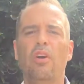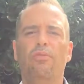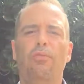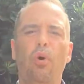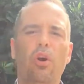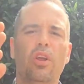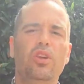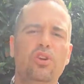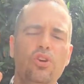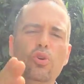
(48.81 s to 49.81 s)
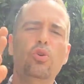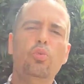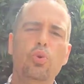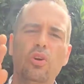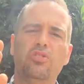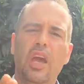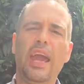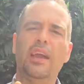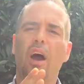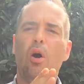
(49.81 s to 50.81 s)
For you will
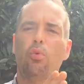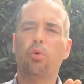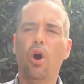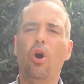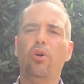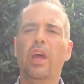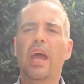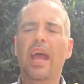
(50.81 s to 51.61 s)
take a road